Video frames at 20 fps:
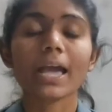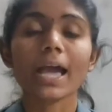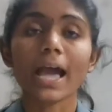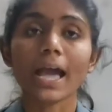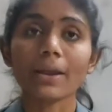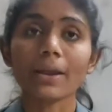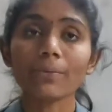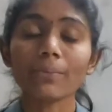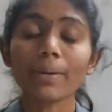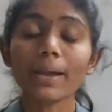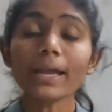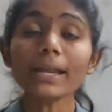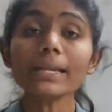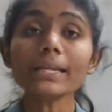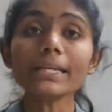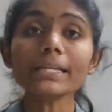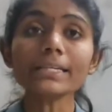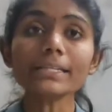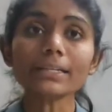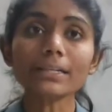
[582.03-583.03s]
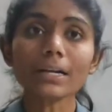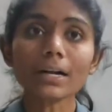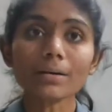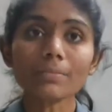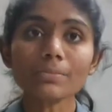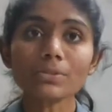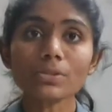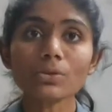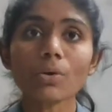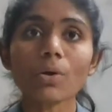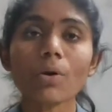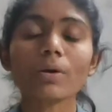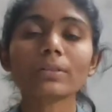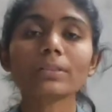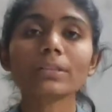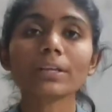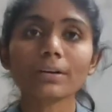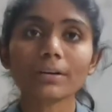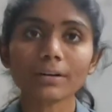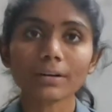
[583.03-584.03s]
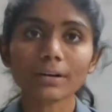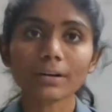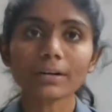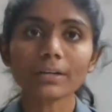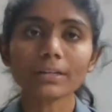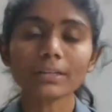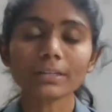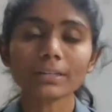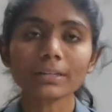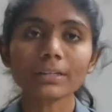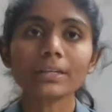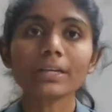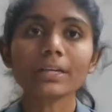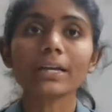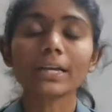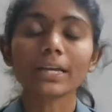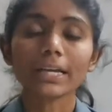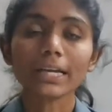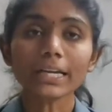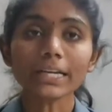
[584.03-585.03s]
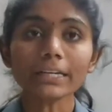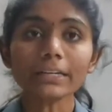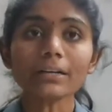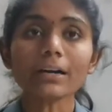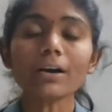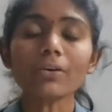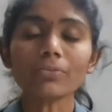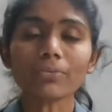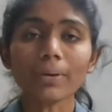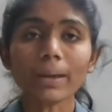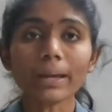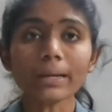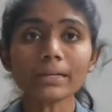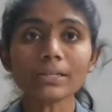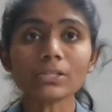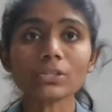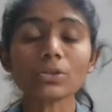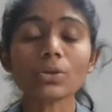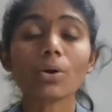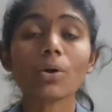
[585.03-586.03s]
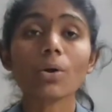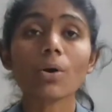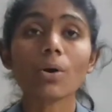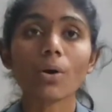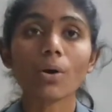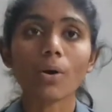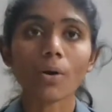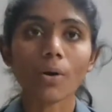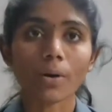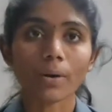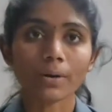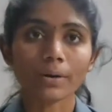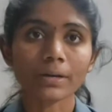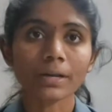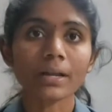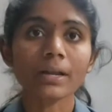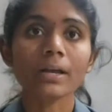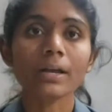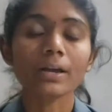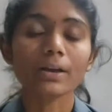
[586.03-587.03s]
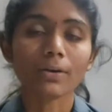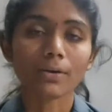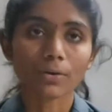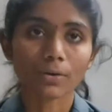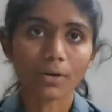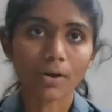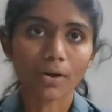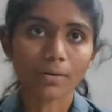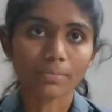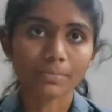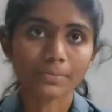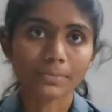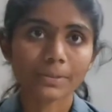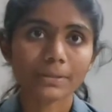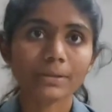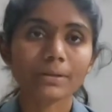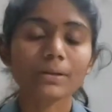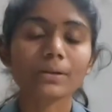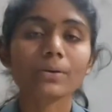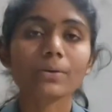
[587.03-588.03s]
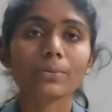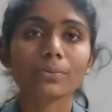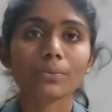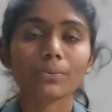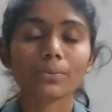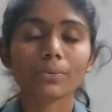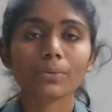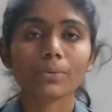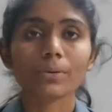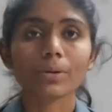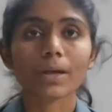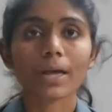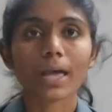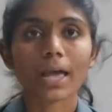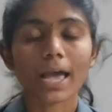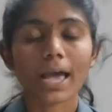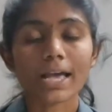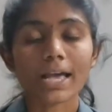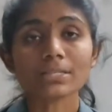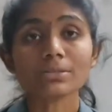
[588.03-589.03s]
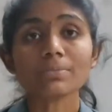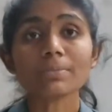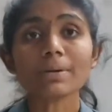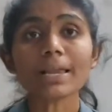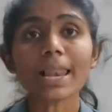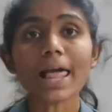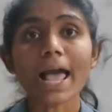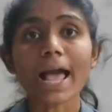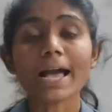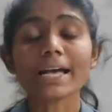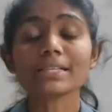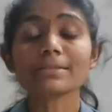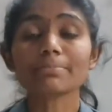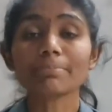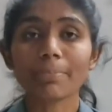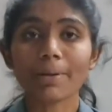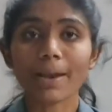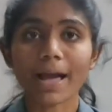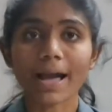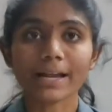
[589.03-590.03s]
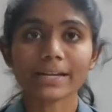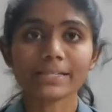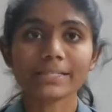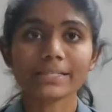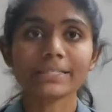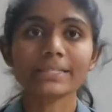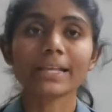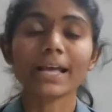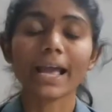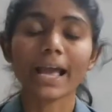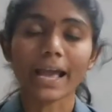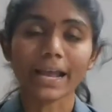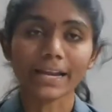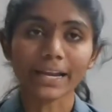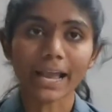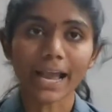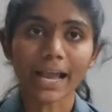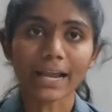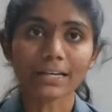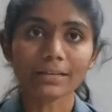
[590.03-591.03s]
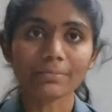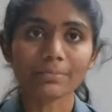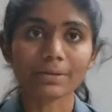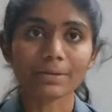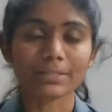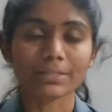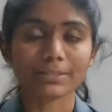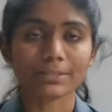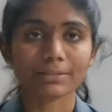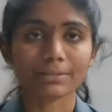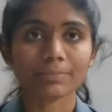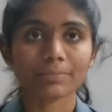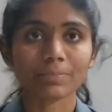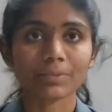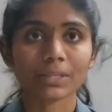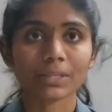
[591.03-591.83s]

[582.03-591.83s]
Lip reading: And when it comes on the earth, it affects on crops as well as plants and animals.